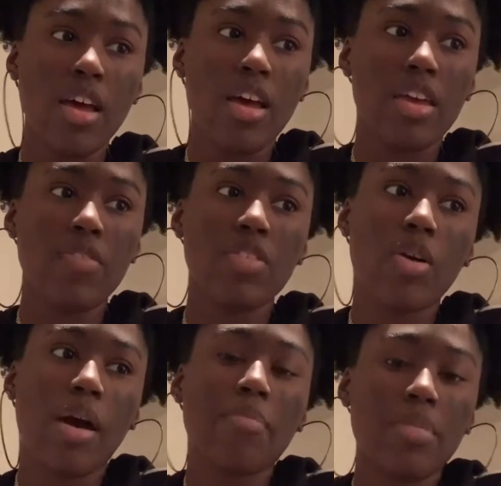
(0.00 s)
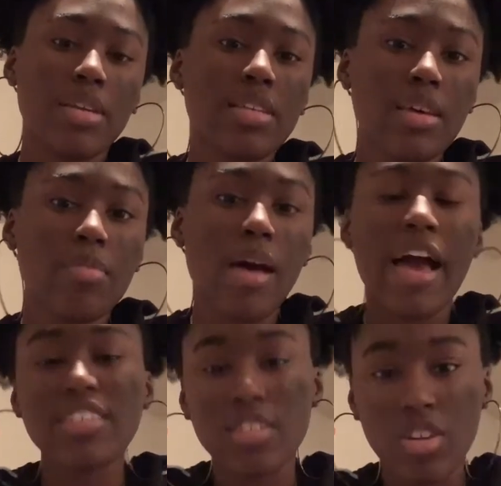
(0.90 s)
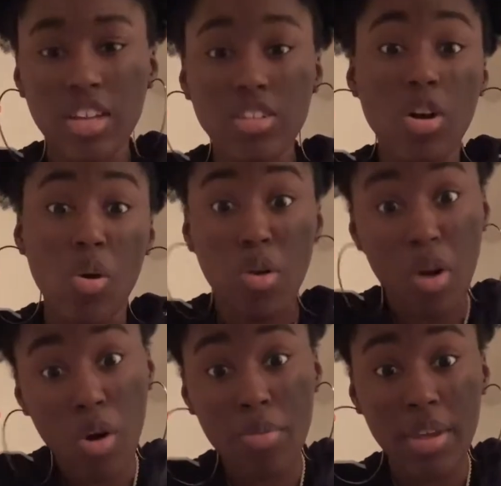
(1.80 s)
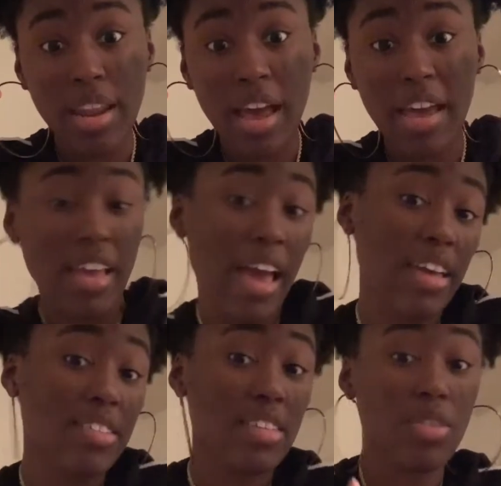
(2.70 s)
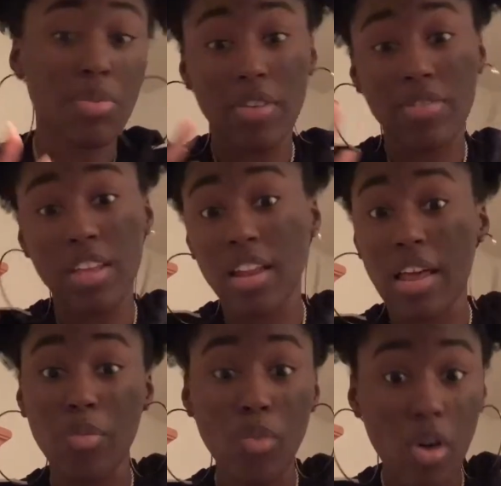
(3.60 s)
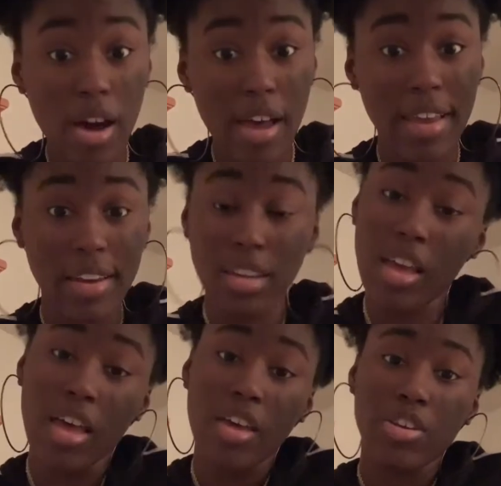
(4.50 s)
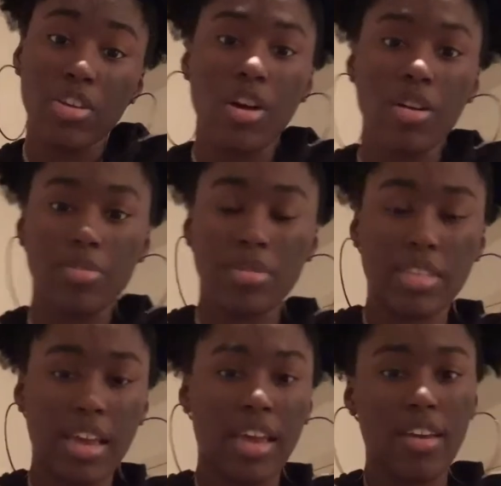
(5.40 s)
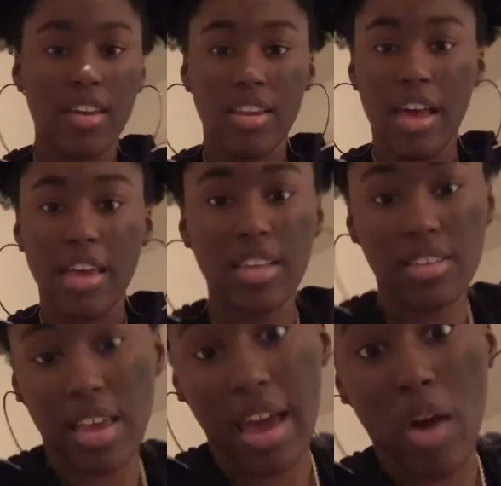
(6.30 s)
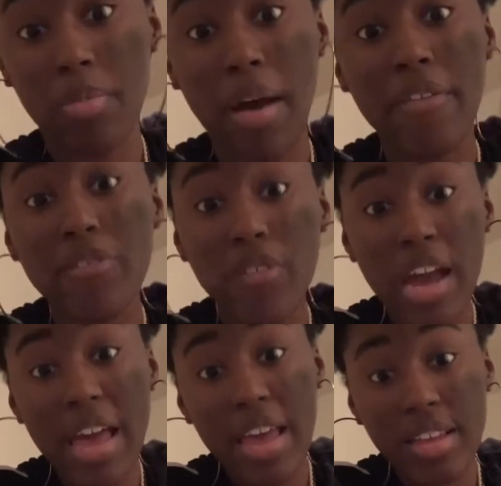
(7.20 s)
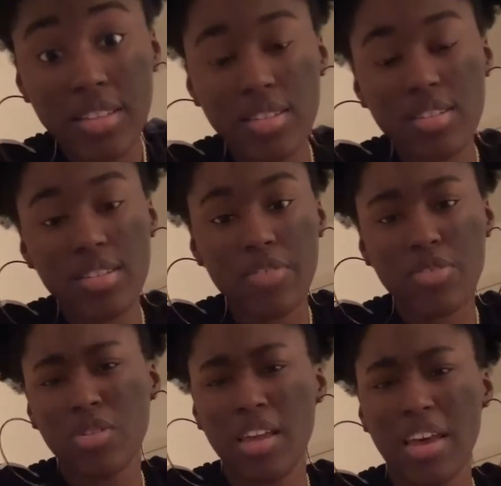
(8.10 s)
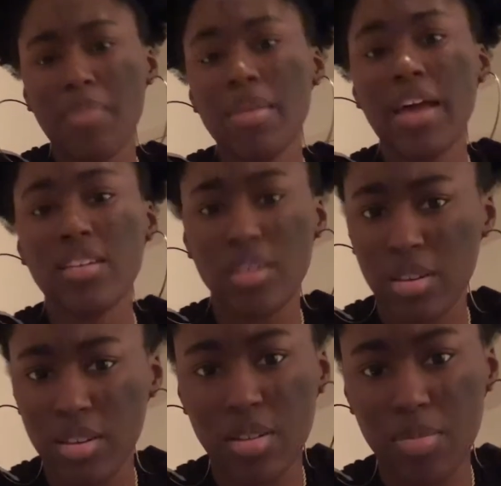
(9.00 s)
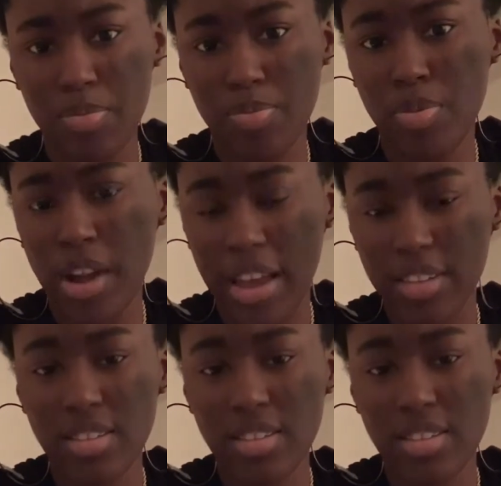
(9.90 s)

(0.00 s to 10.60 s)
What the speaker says: even though I miss him, I still get to go home at night. I get to eat whatever the hell I want. You know what I'm saying? And I get to hang out with my friends and stuff. So, like, I'm not depressed. I'm